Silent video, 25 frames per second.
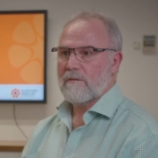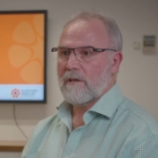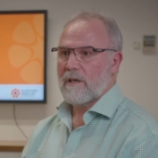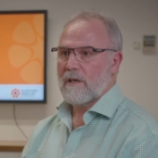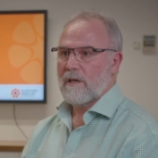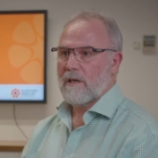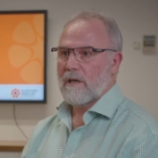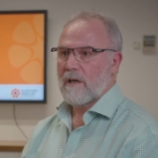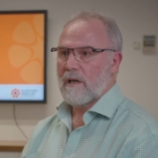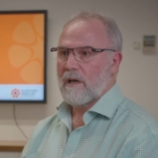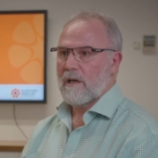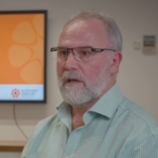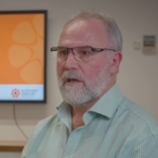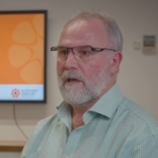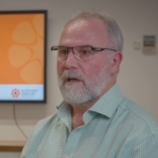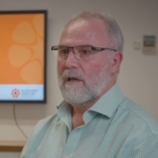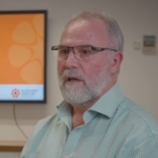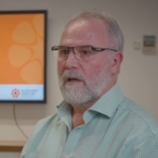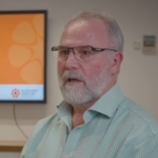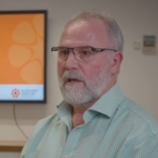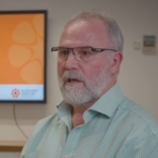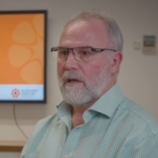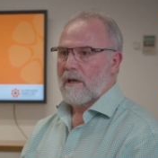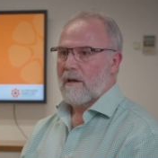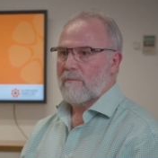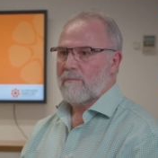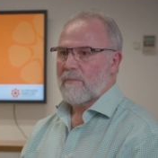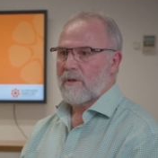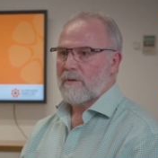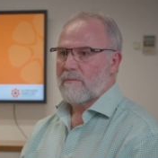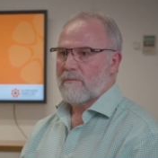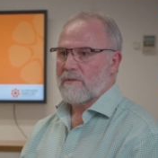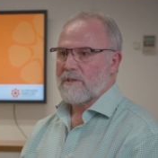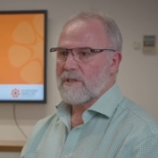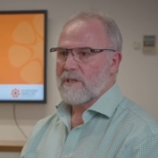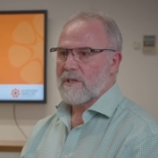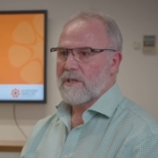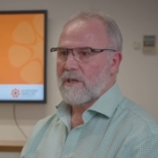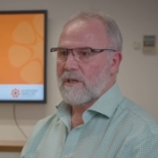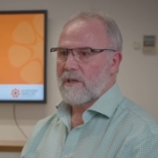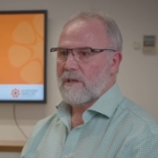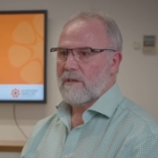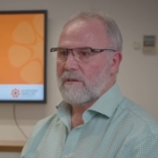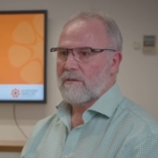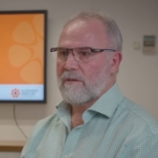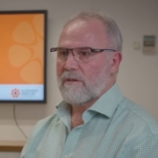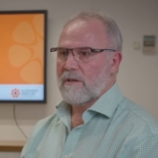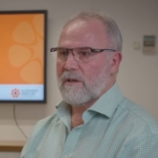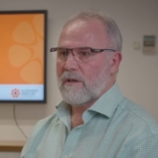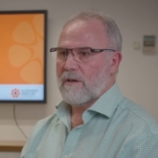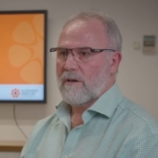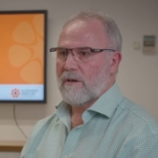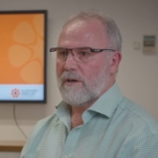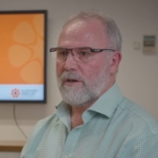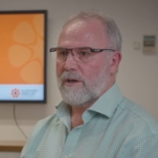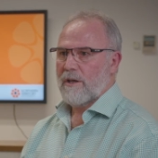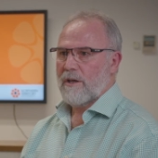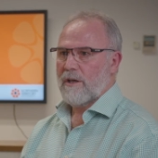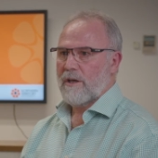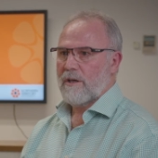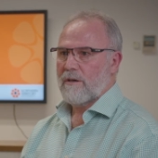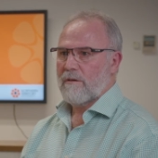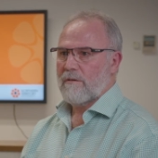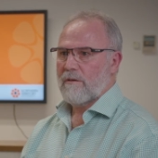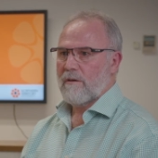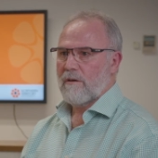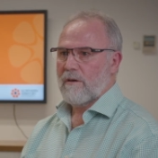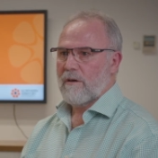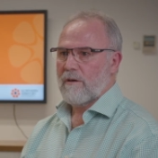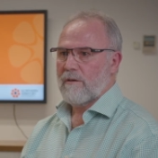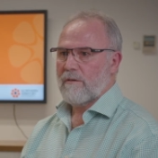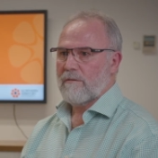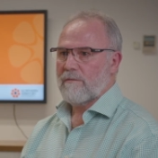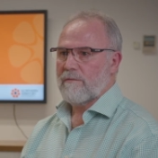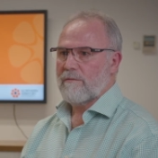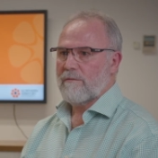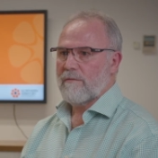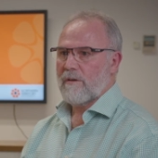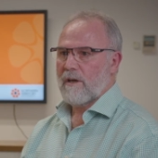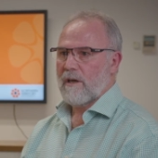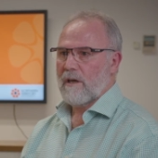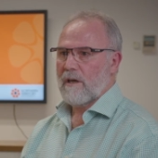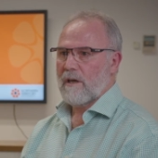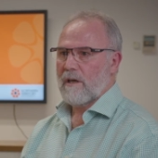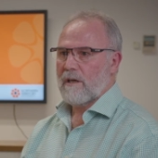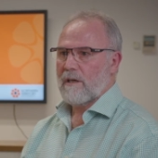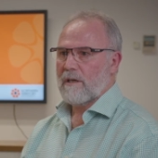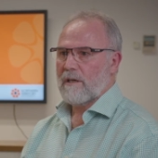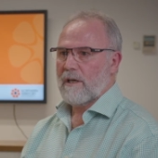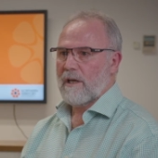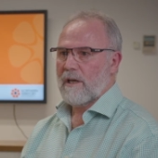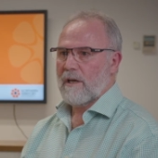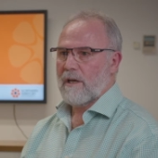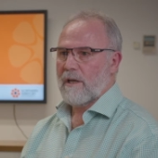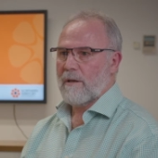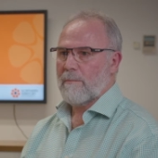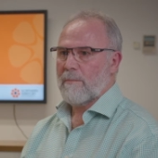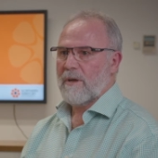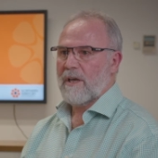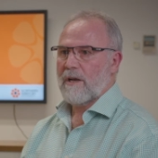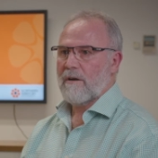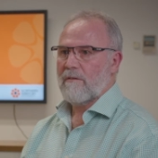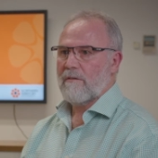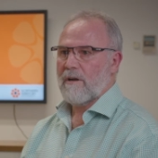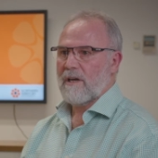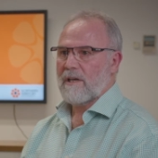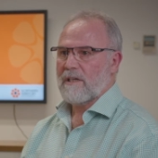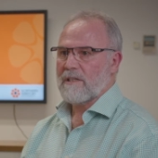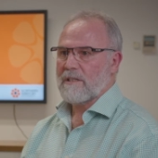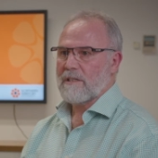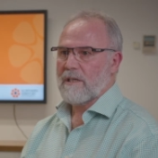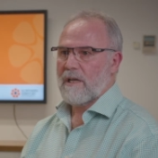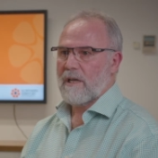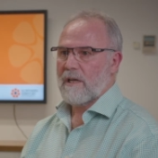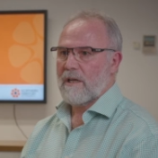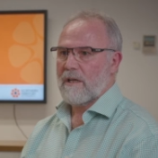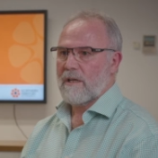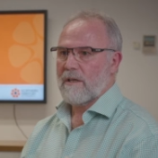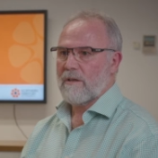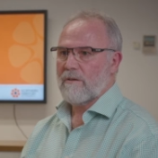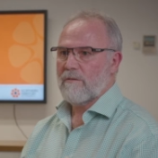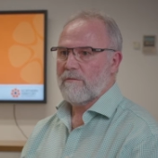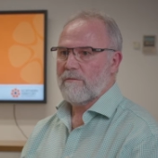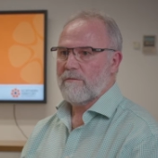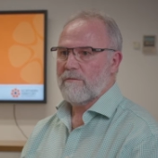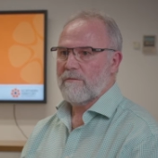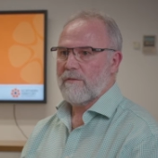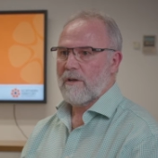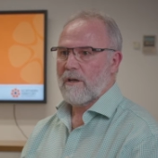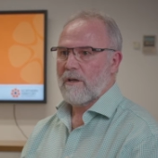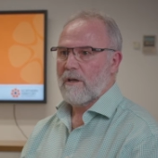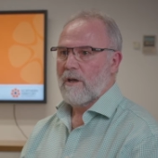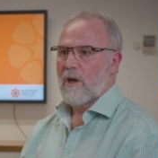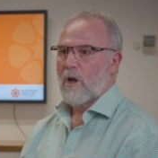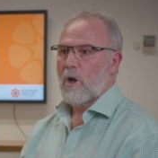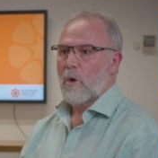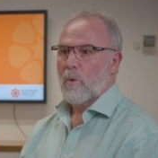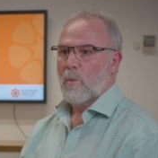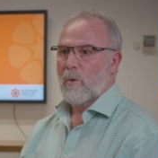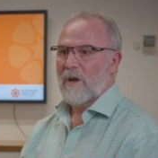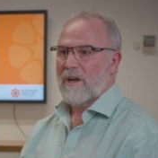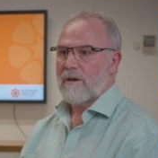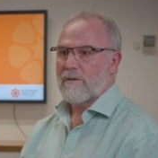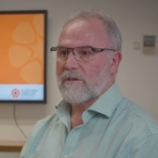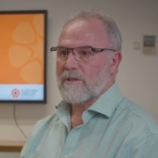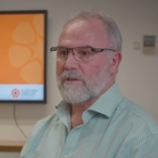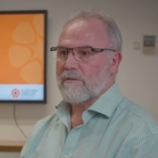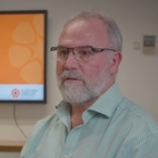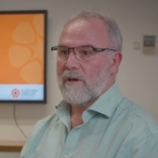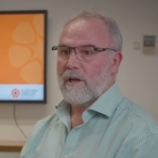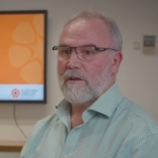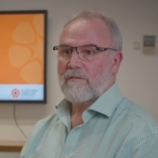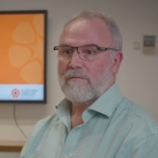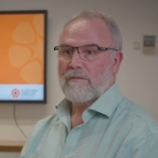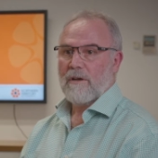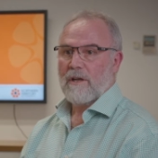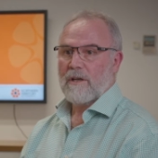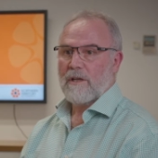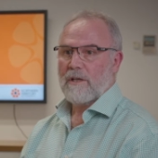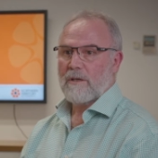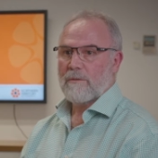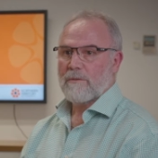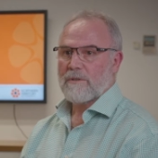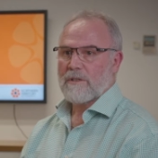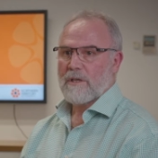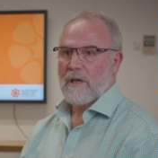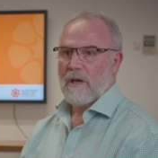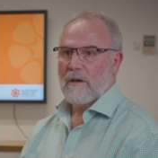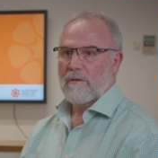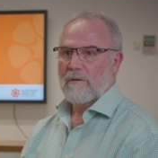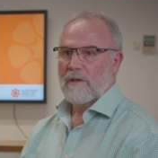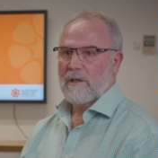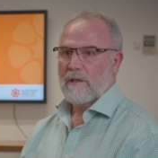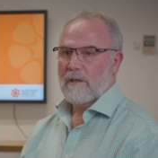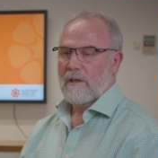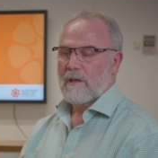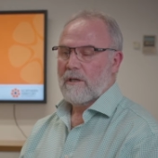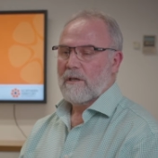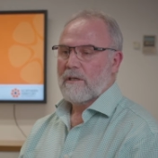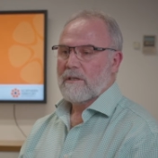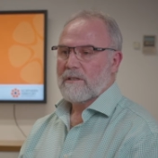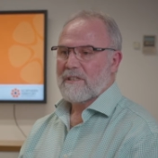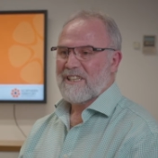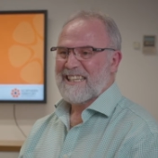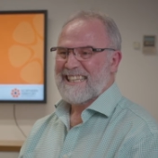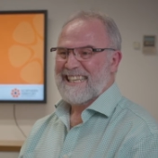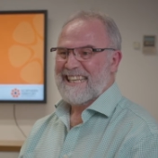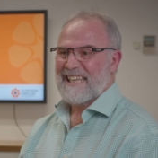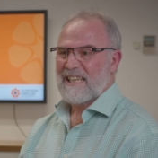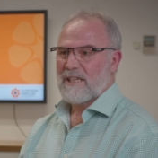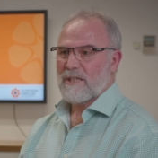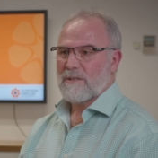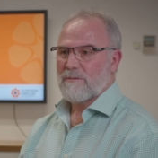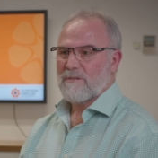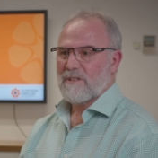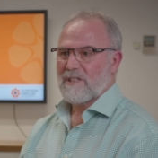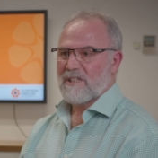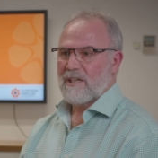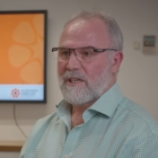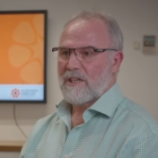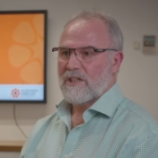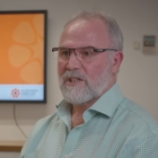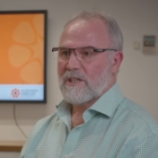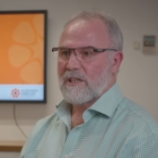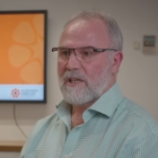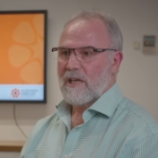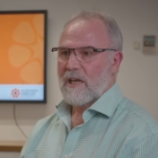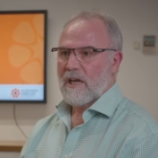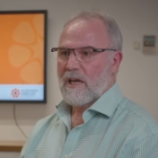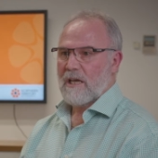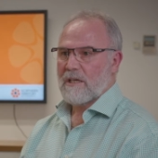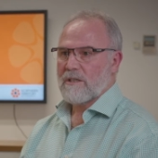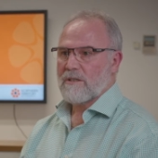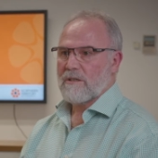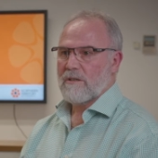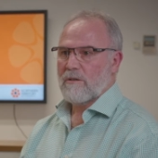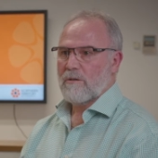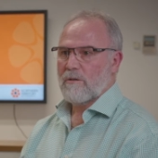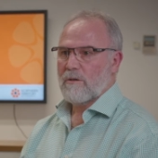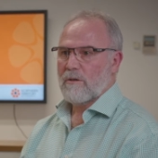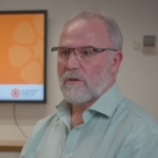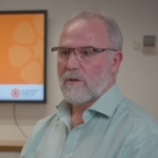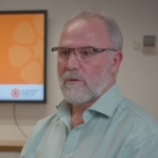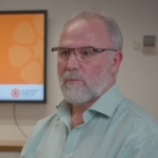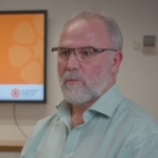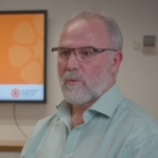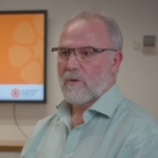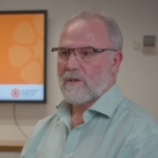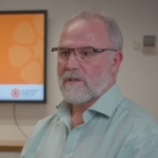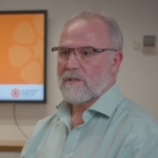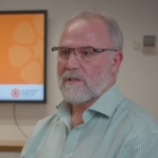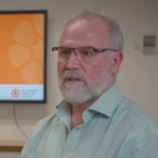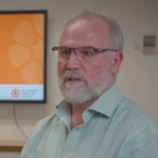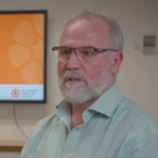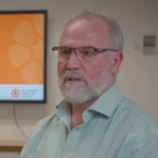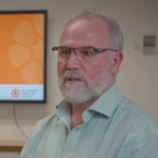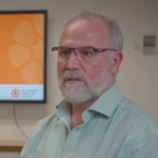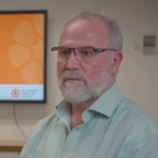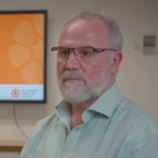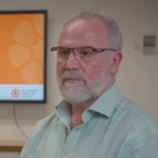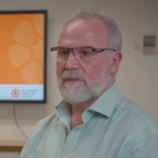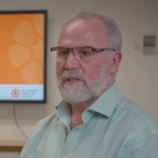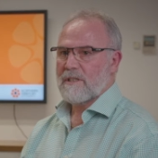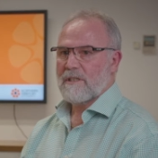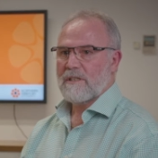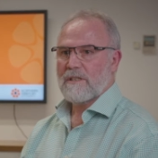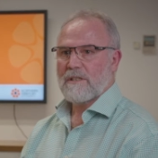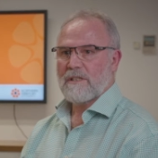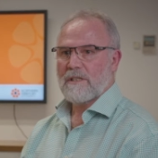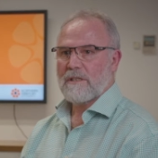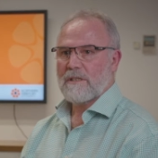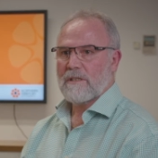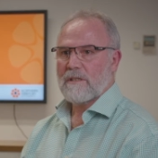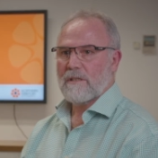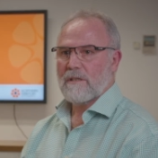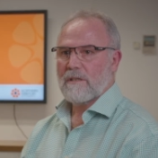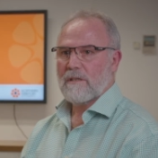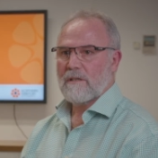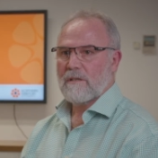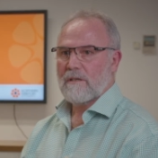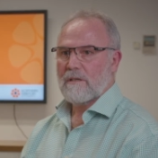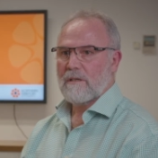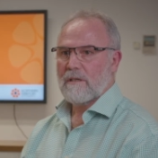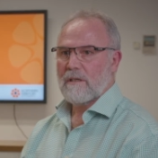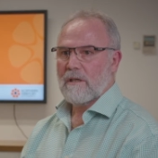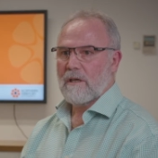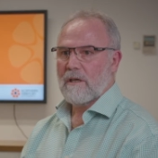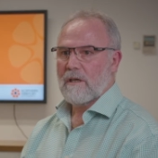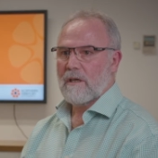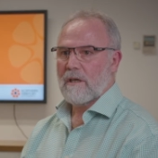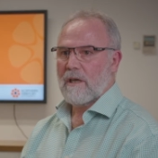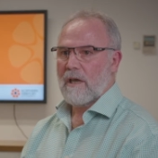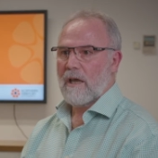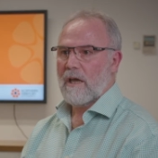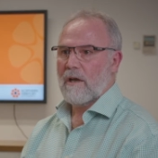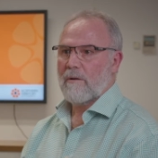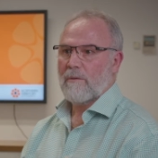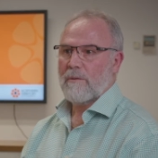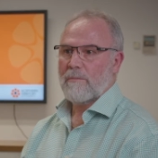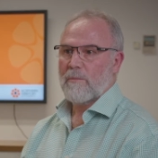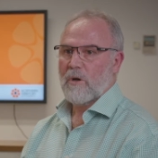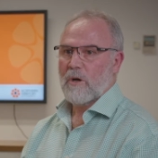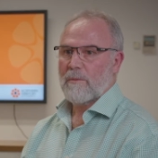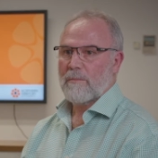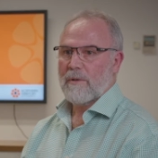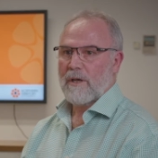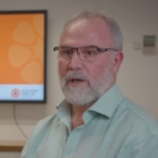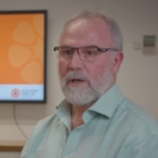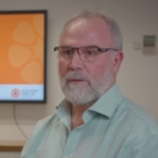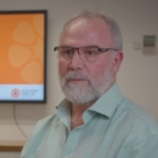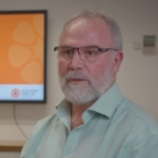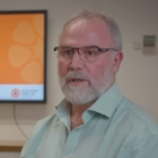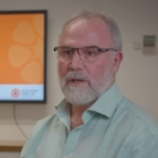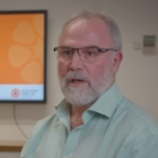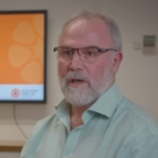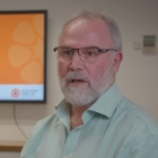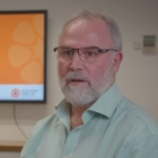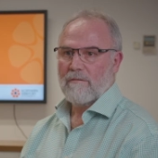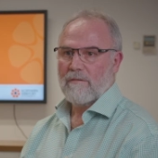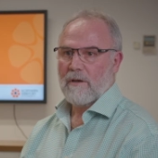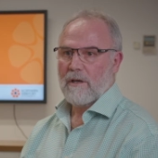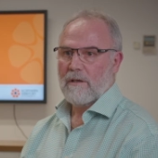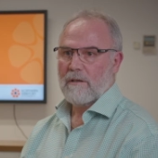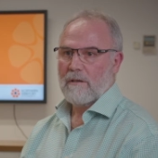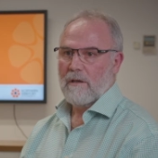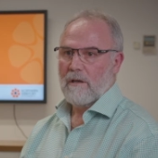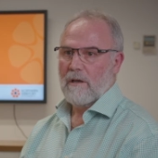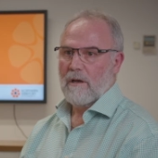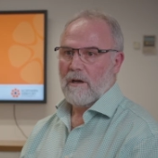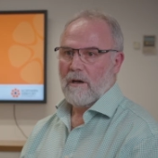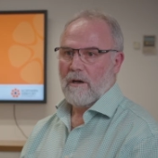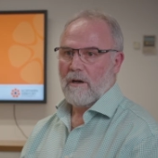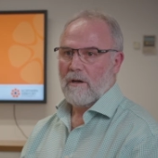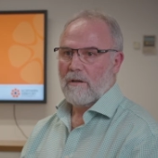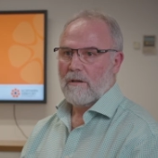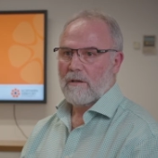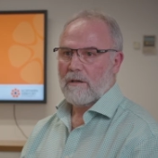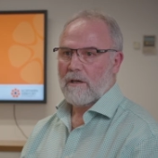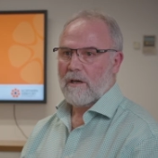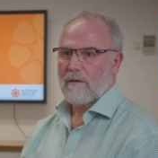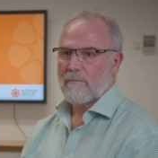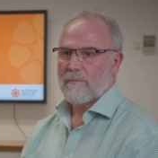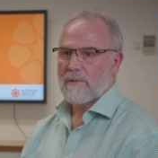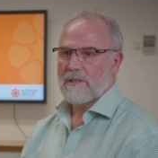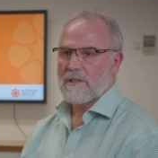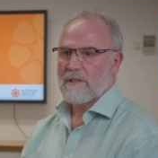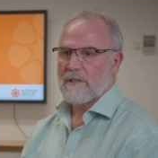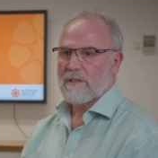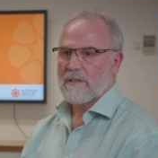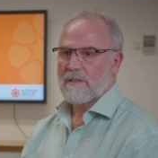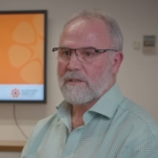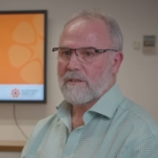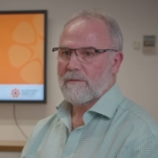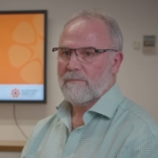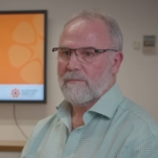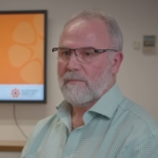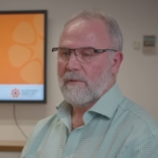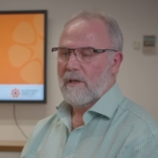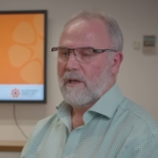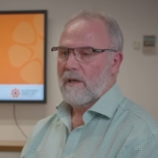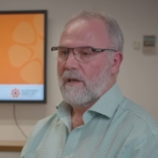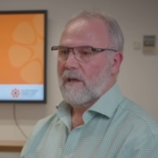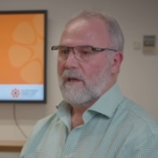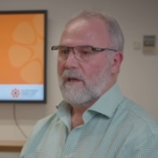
when government was keen on the idea of getting a better understanding of where its grant funding was going. So DECAS was initially asked to look at what systems existed and how we might be able to have a whole of government system.